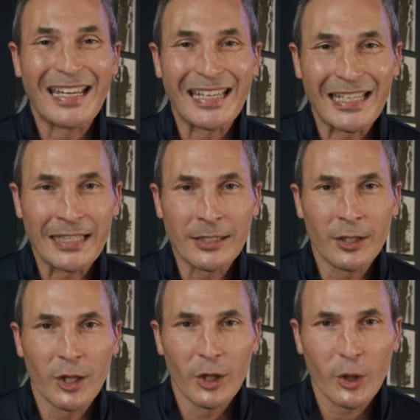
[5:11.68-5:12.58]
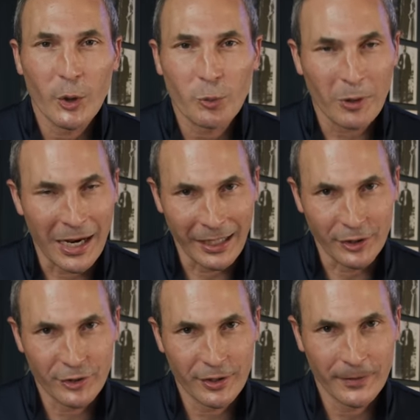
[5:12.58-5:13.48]
In
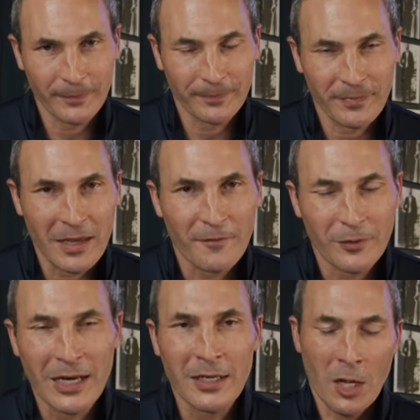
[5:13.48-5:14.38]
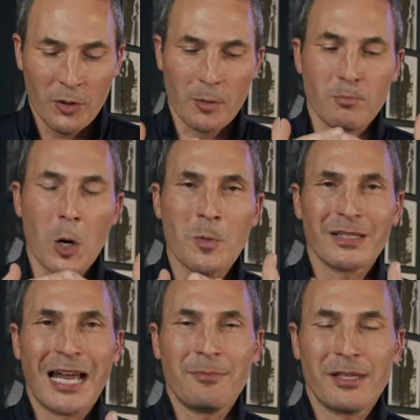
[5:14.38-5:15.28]
Christ. Friend, the
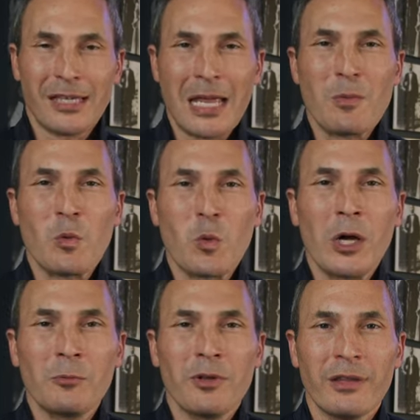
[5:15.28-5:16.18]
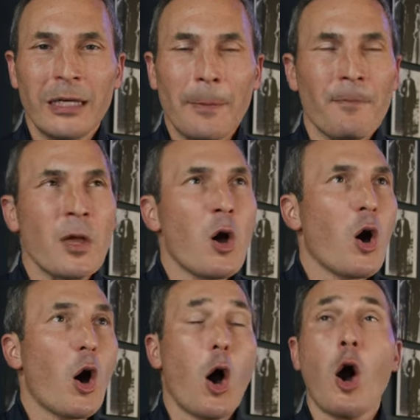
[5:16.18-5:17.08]
moment I became one with Him,
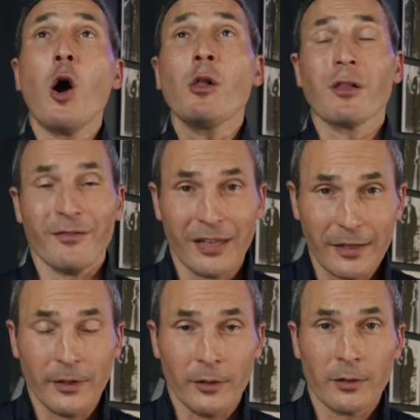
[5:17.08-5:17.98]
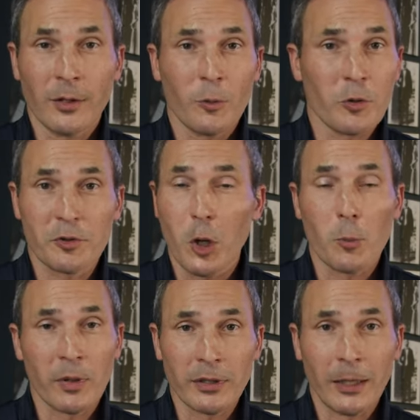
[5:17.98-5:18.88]
all of heaven was
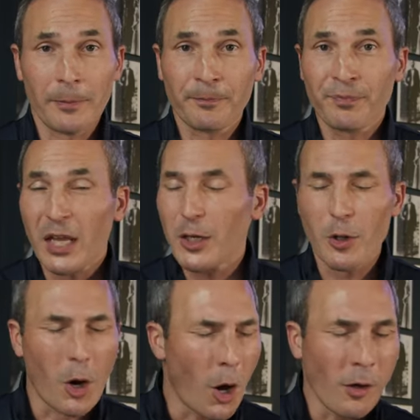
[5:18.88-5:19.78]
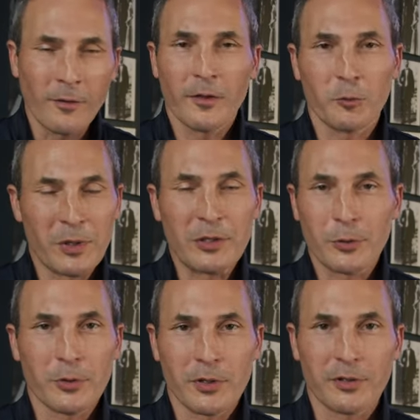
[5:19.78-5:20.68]
opened up, and all of the
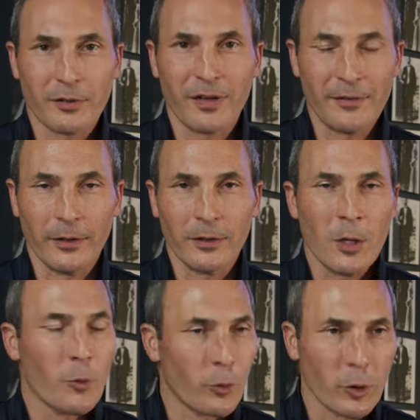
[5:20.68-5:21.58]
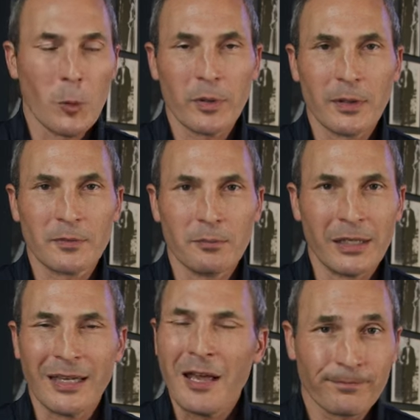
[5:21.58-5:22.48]
resources of heaven were opened up to me.